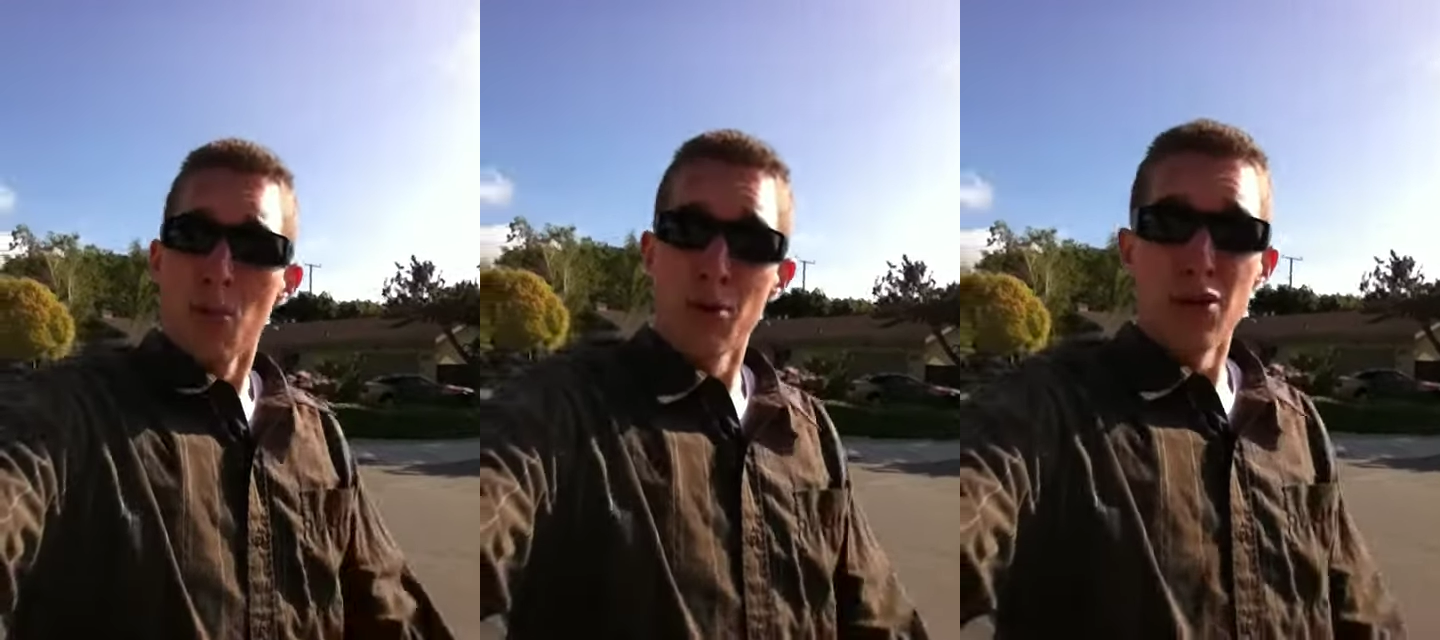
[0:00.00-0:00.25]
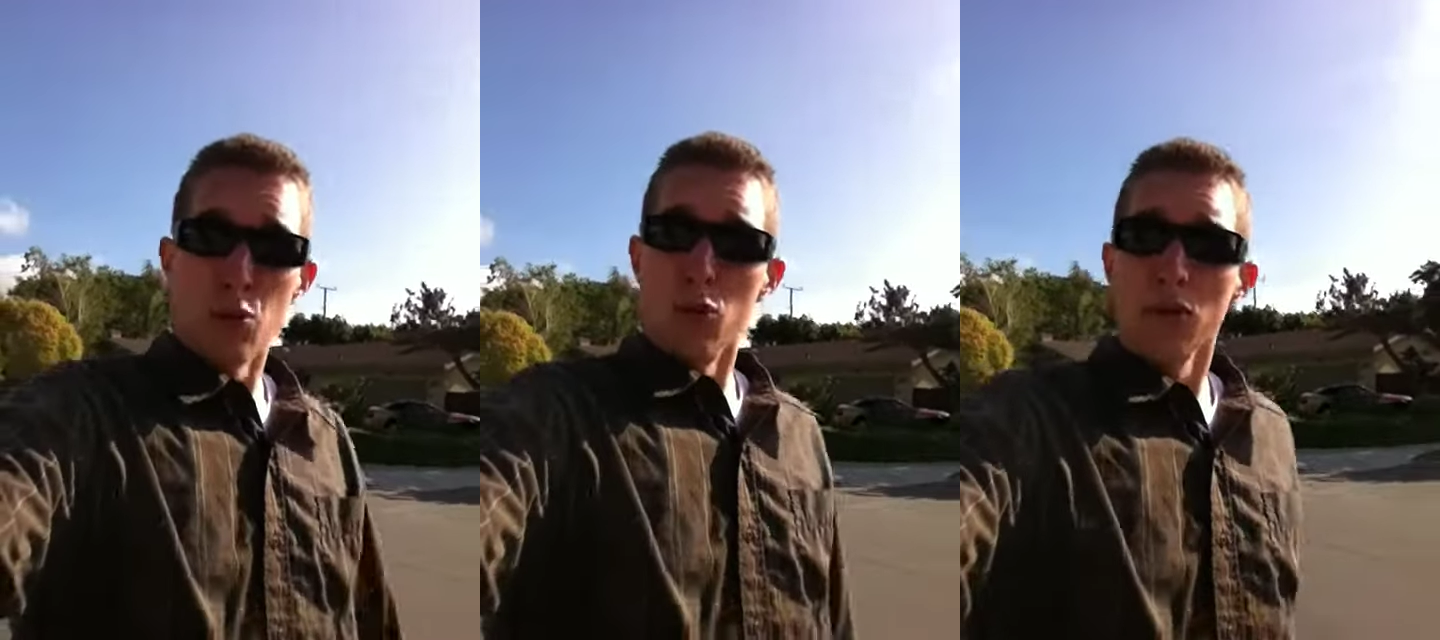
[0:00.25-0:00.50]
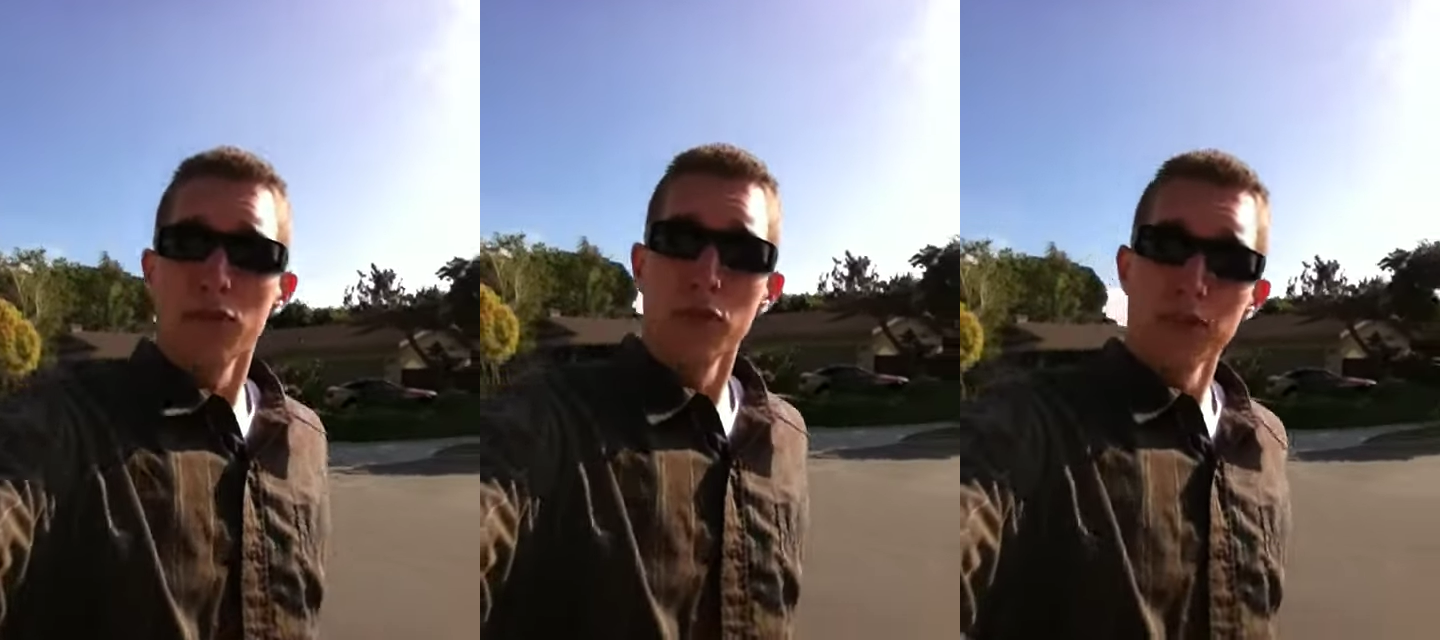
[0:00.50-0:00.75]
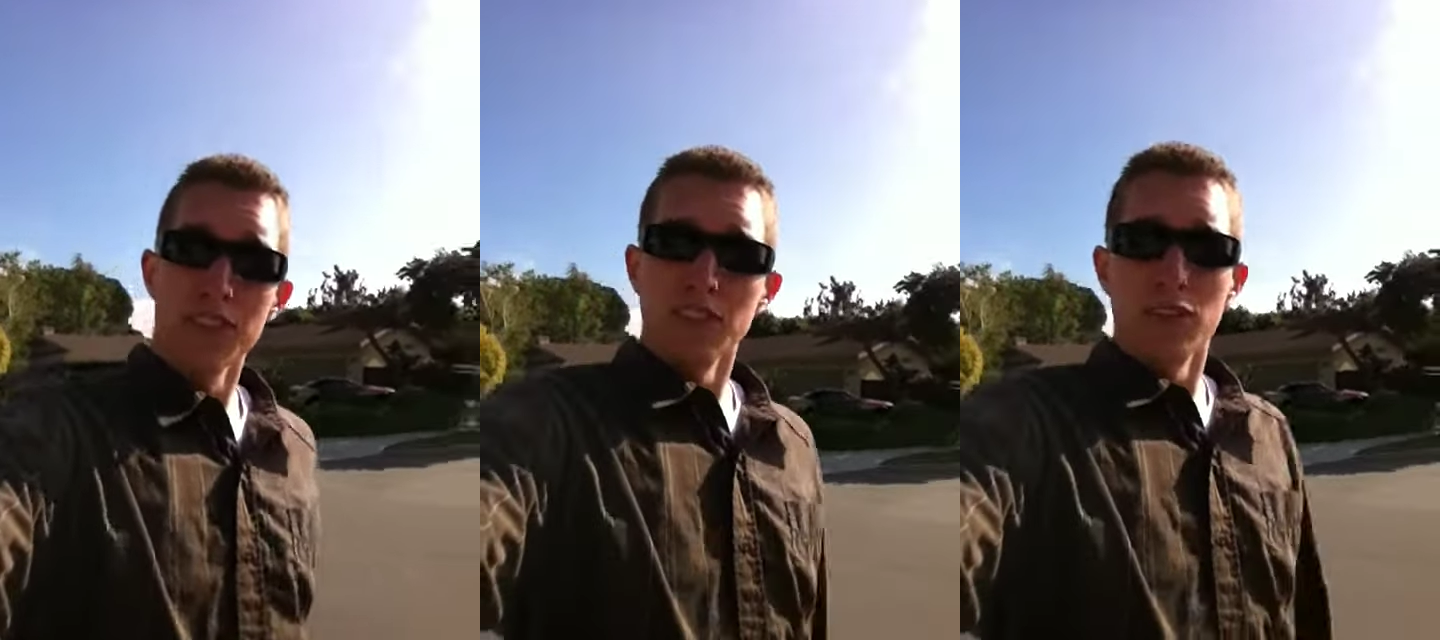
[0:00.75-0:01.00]
pretty
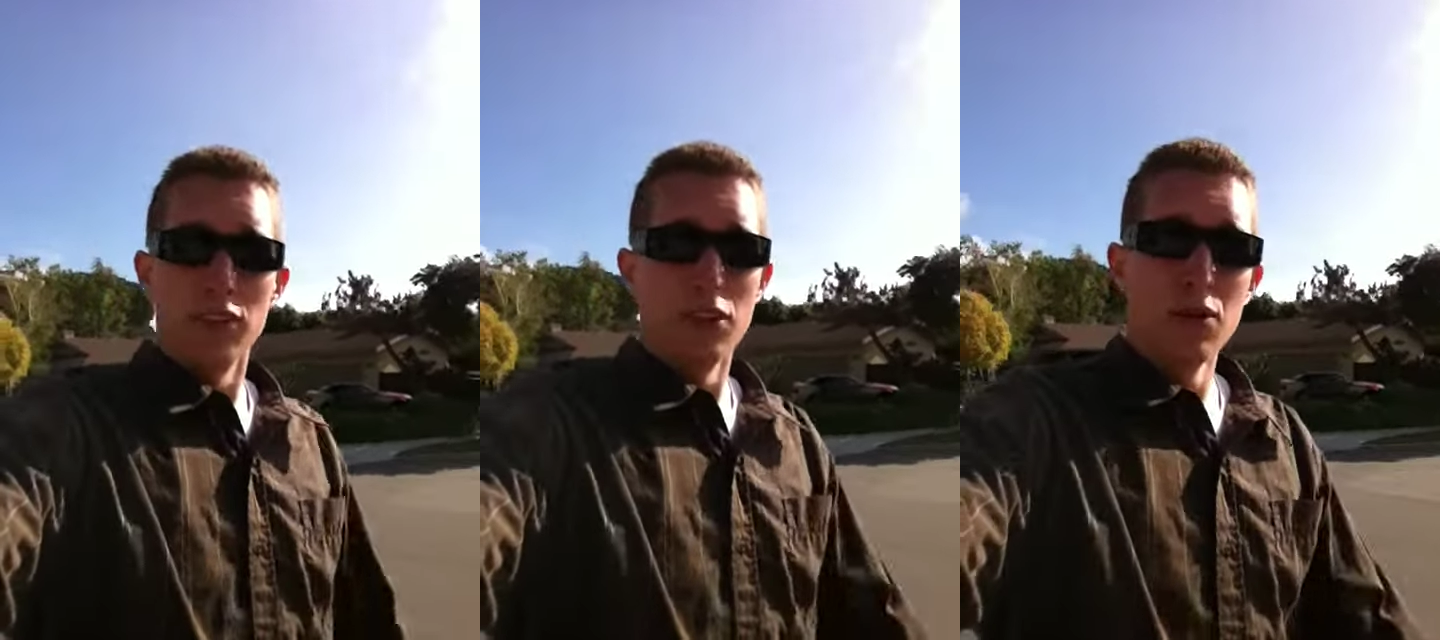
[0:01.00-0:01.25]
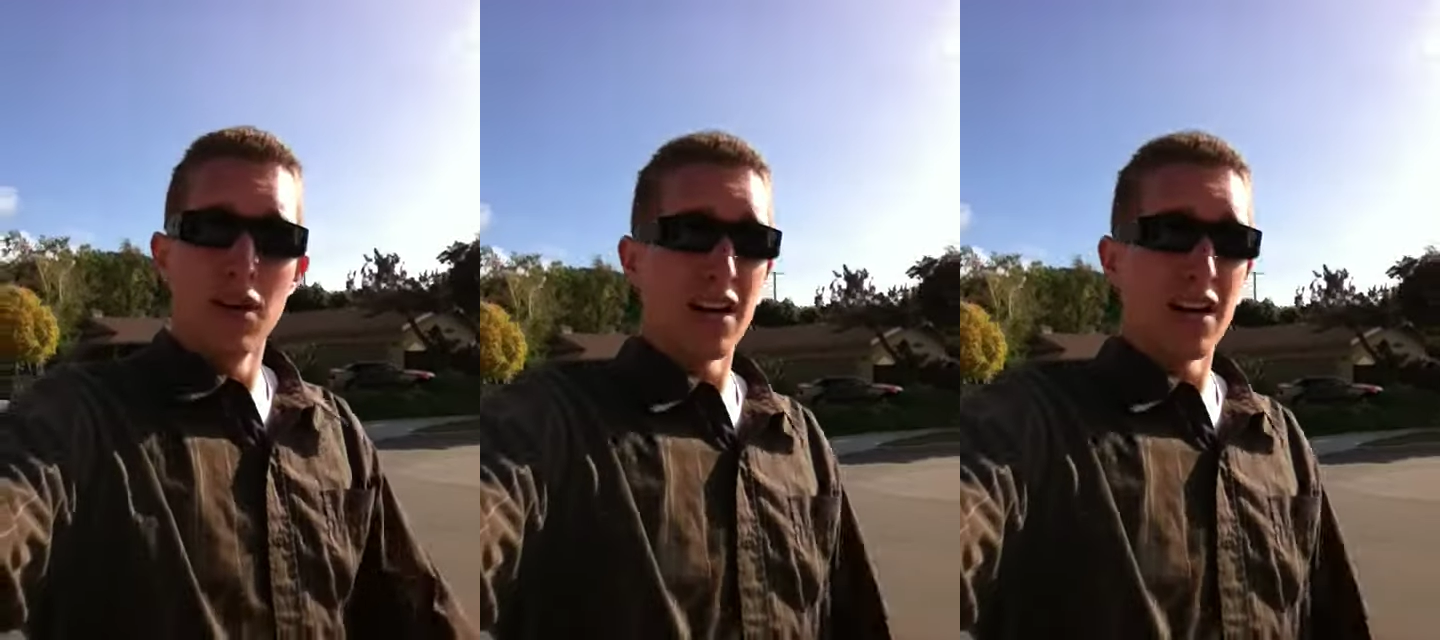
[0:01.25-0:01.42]
wonderful thing to do.